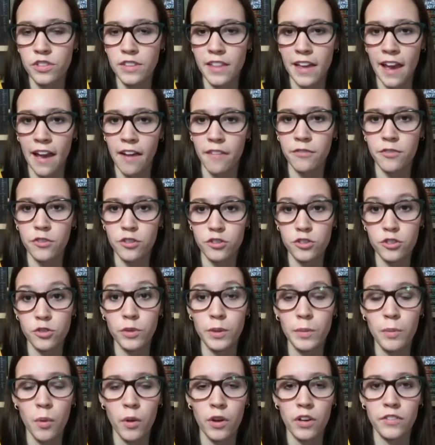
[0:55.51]
There's
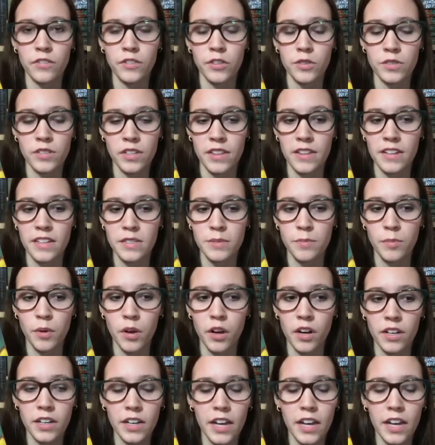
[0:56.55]
3 point of views in this book.